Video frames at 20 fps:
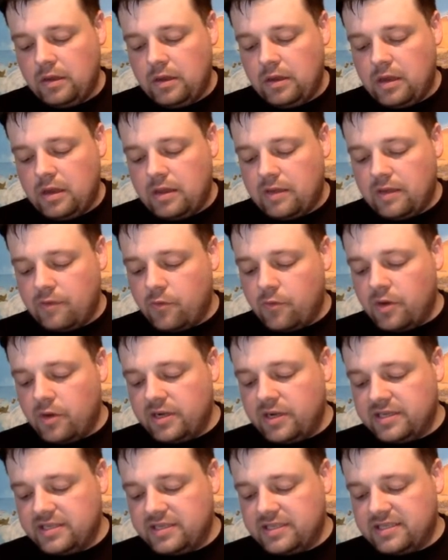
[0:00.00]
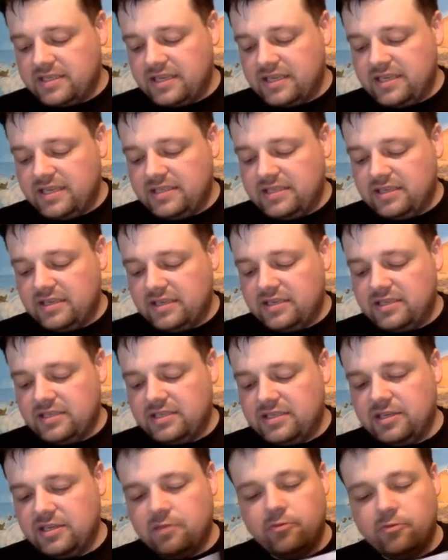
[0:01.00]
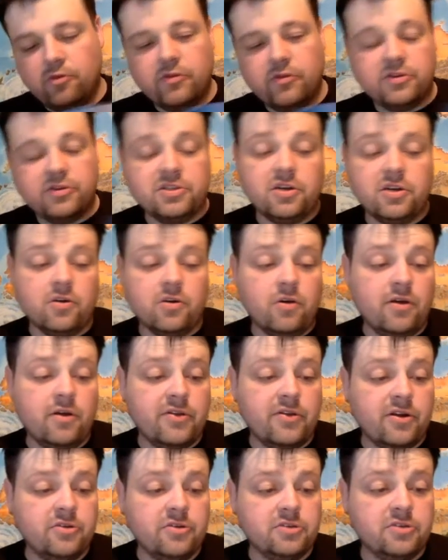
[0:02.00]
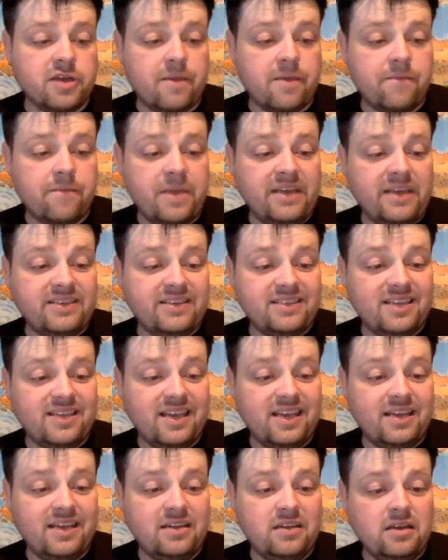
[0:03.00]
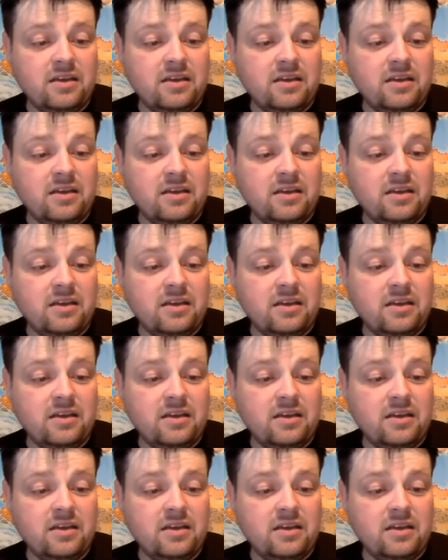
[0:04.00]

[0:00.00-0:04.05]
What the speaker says: Level 1 is it's easily concealable. There's a girl on there who's got pink skin,